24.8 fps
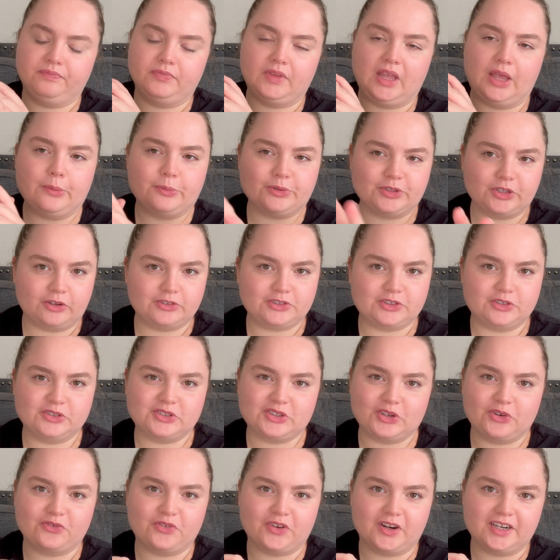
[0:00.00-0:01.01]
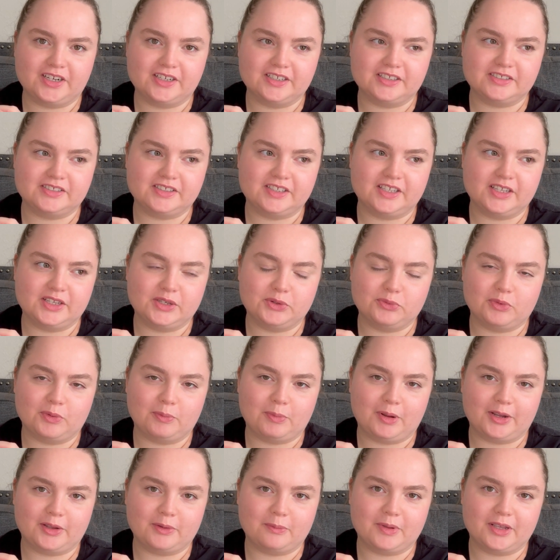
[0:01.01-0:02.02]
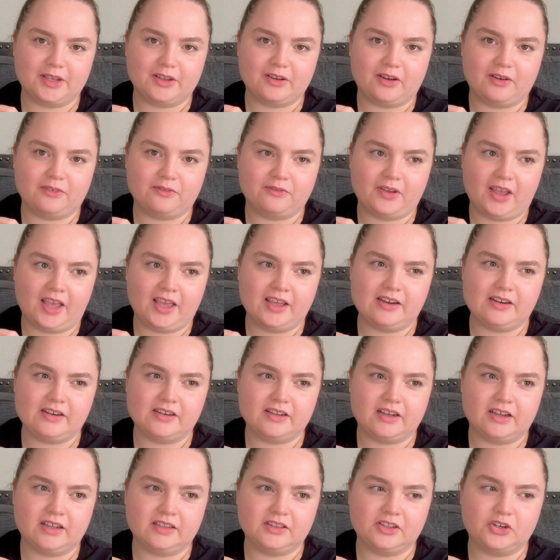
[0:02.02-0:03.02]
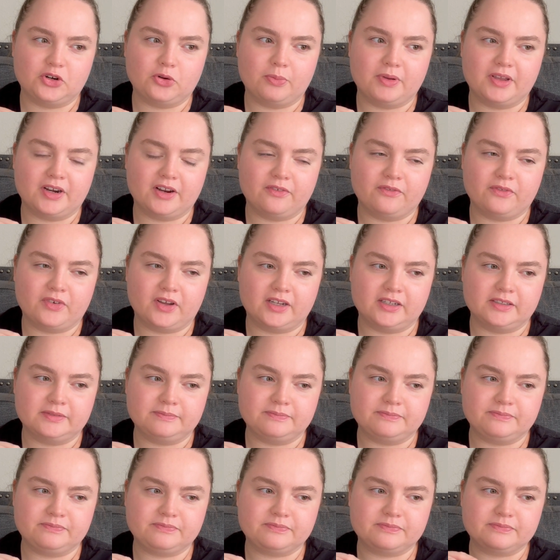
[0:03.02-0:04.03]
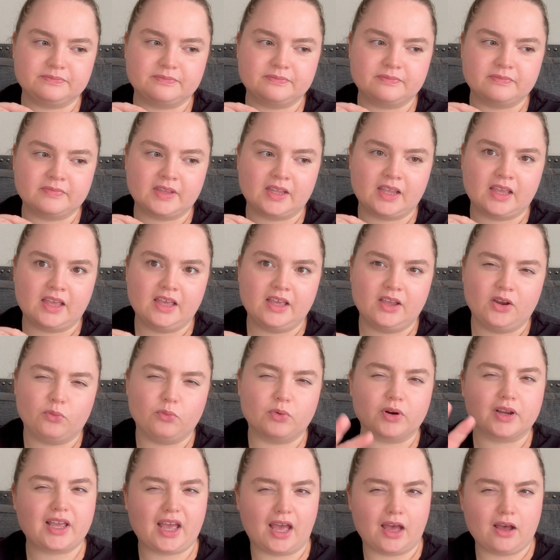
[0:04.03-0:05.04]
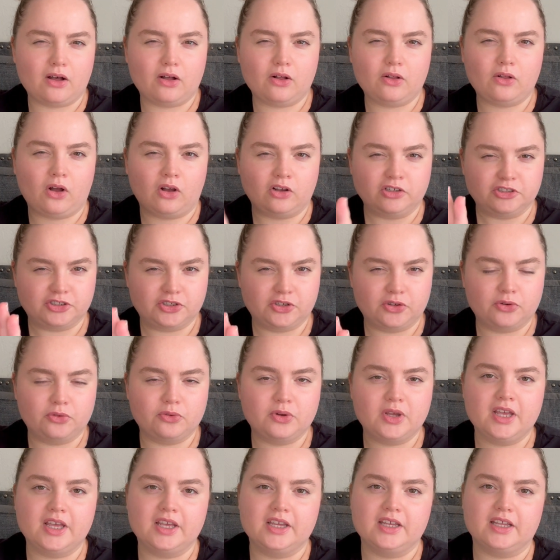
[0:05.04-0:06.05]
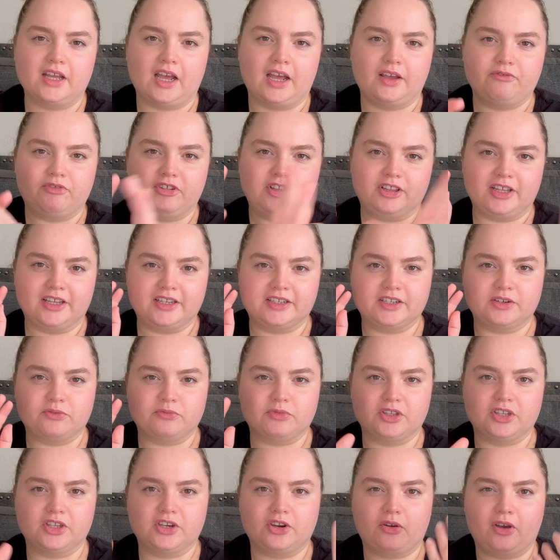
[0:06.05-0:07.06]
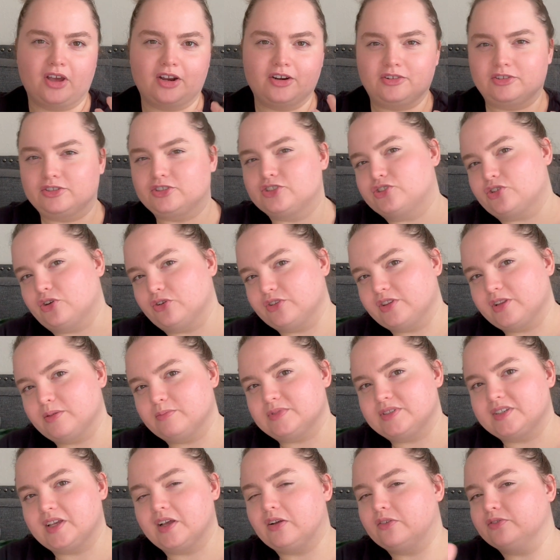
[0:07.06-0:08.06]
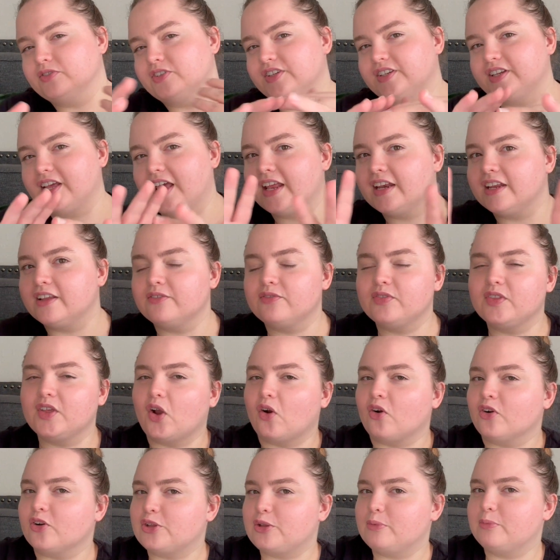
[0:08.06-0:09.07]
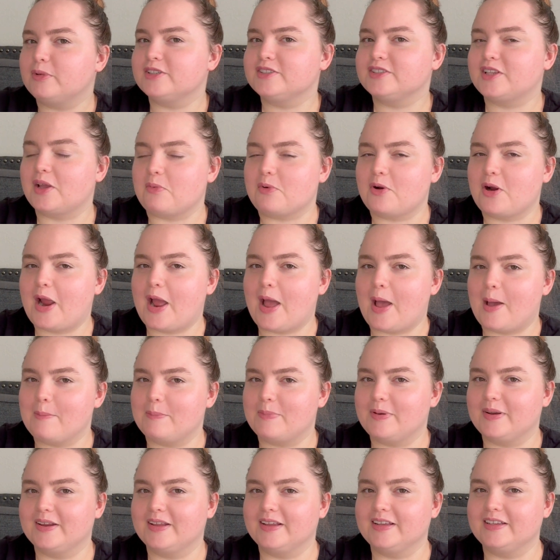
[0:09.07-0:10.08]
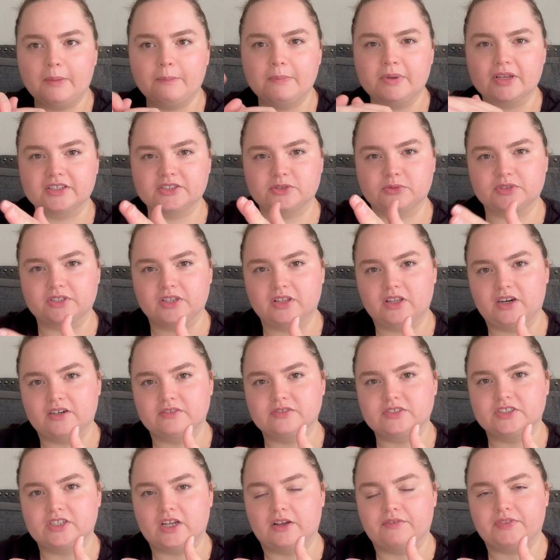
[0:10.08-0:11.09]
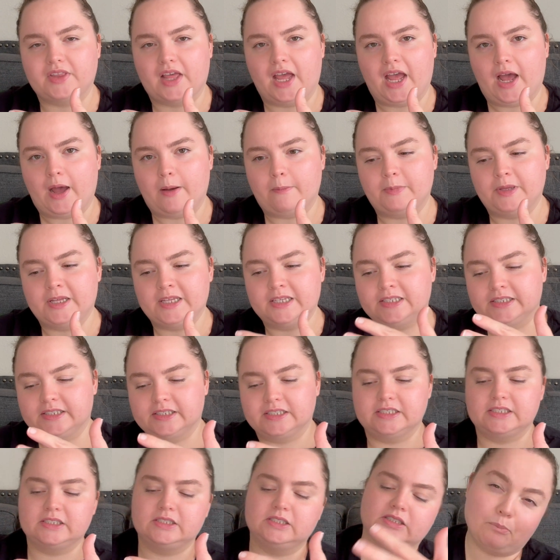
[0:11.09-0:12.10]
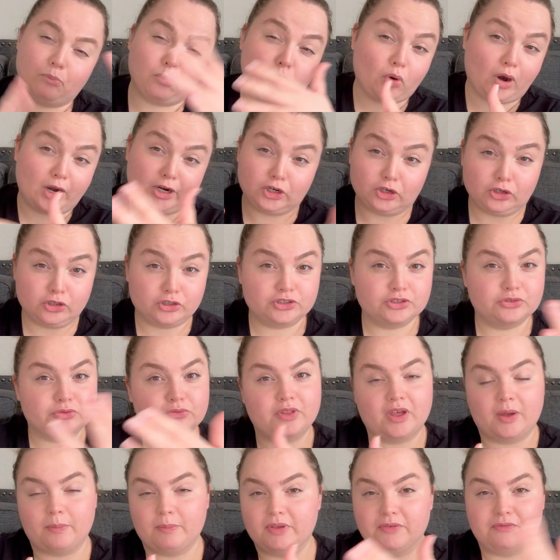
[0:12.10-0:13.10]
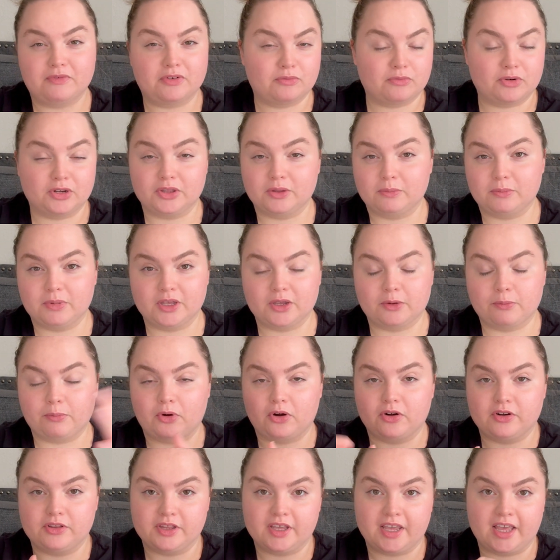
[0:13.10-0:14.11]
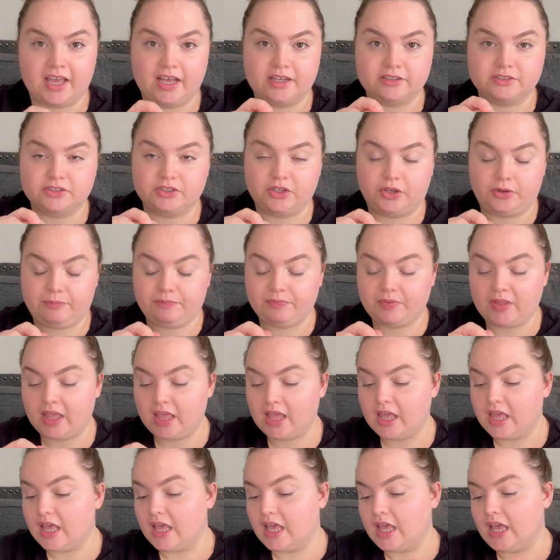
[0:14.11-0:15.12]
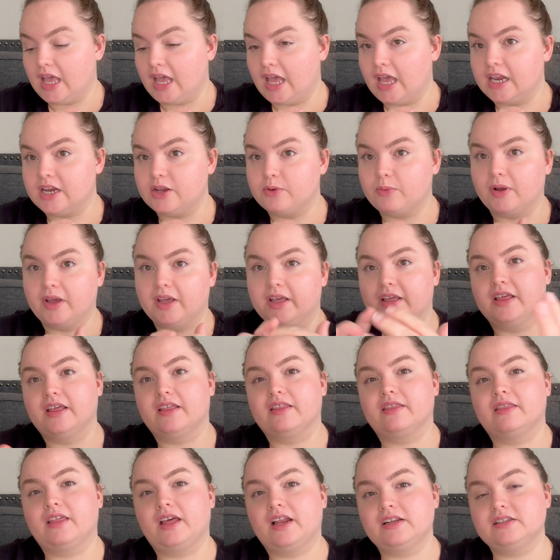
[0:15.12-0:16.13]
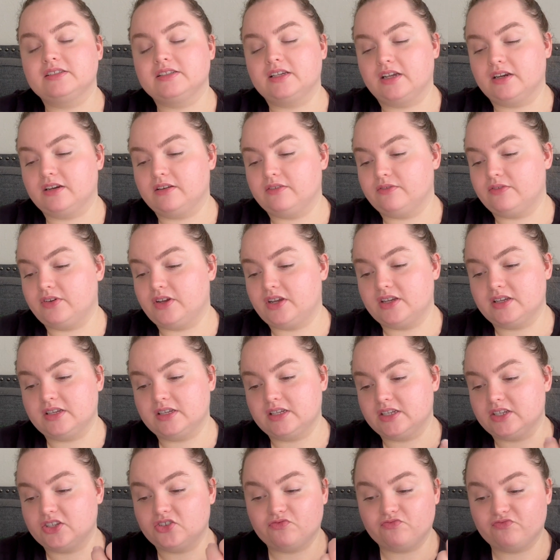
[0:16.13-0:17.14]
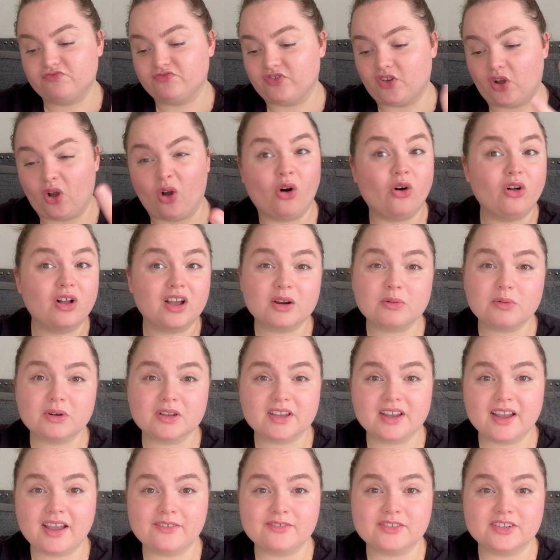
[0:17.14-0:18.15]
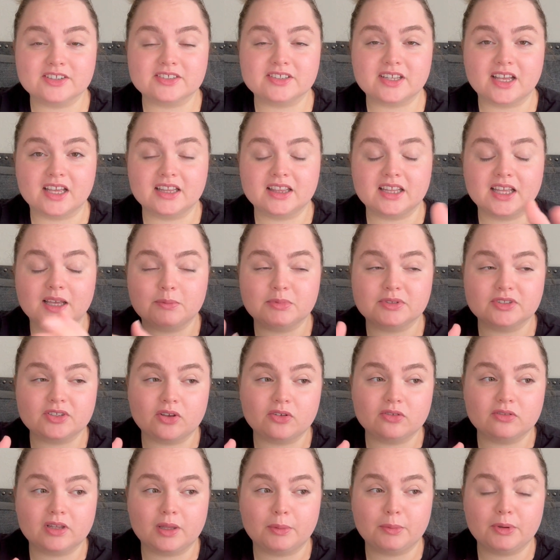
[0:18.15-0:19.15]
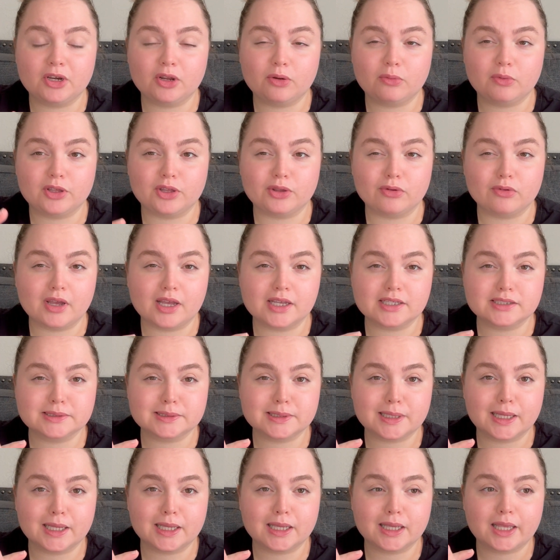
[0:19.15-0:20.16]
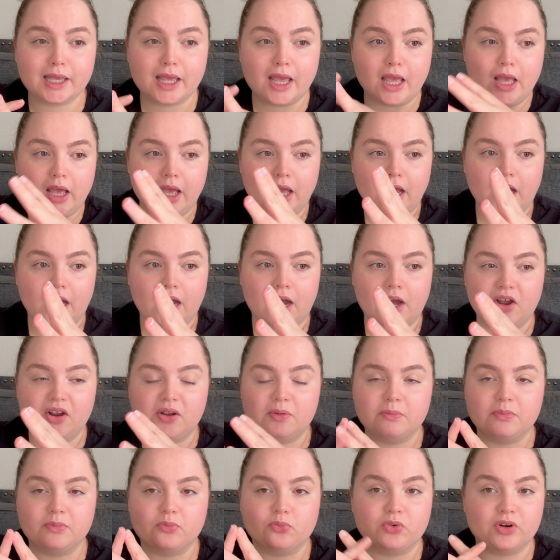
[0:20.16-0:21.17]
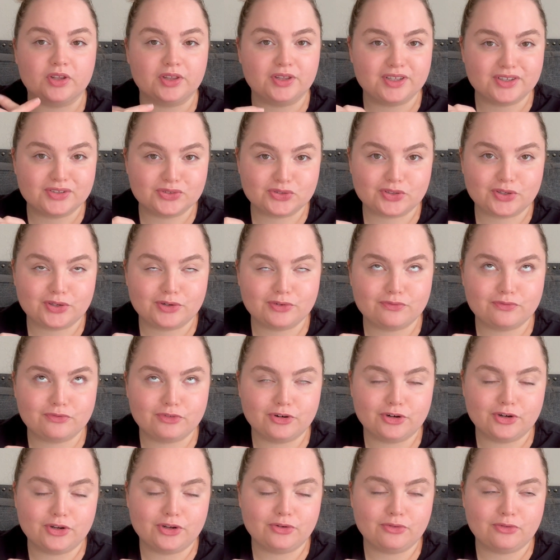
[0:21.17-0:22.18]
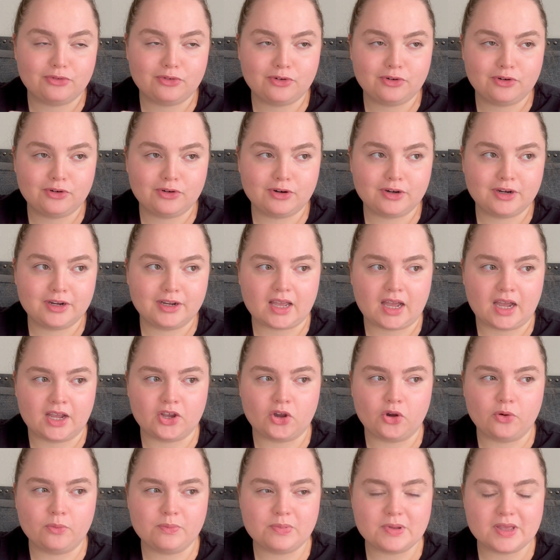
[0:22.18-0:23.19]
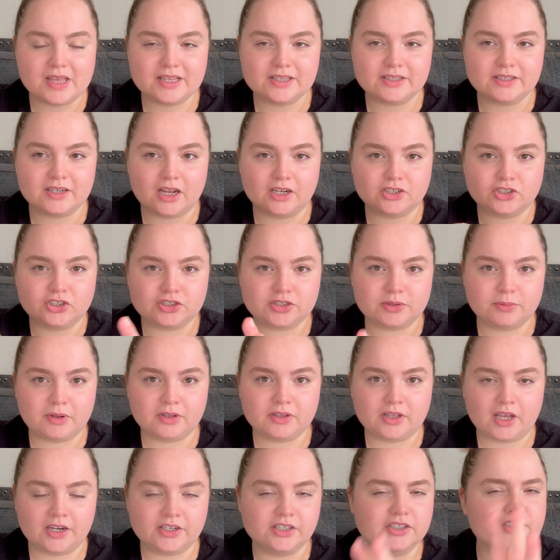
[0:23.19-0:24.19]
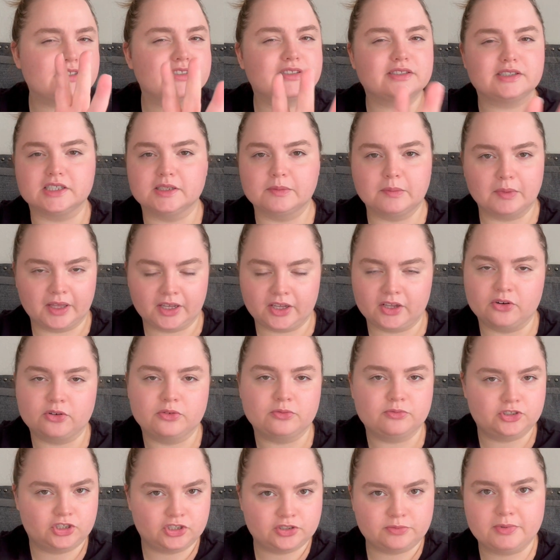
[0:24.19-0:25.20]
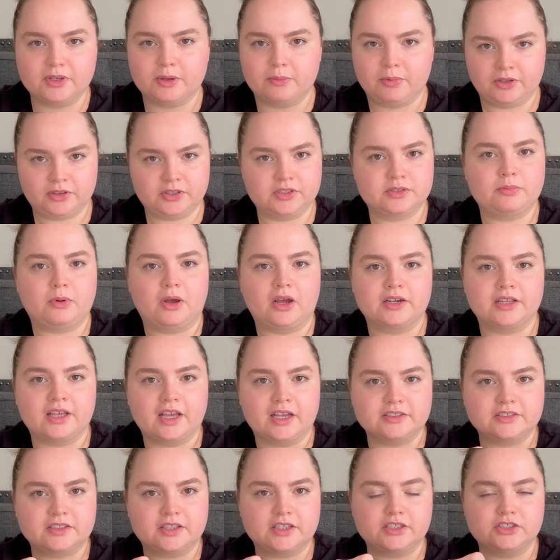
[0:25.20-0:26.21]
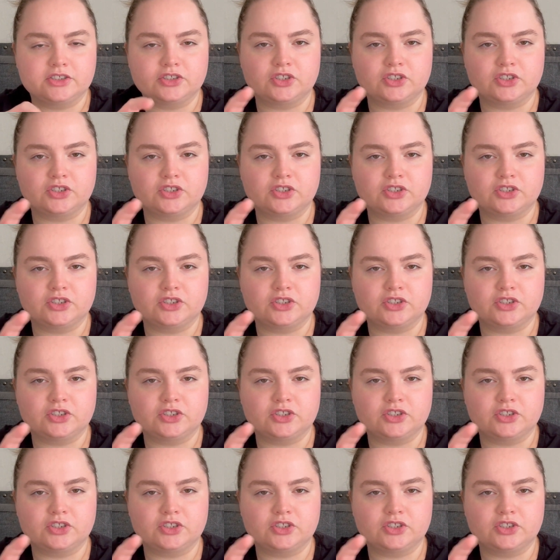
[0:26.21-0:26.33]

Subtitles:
It was also so funny to see Rebecca Minkoff and a little bit of, Racquel also, I feel like, didn't really know how to insert themselves into any of the arguments that were happening because it was a lot of stuff that happened prior to them even really being a part of the cast. So anyway, that is kind of all I really have to say on the episode. Let me know what you guys think. I'm really excited for New York. I hope it's not just about, it doesn't seem like it'll just be about this podcast thing.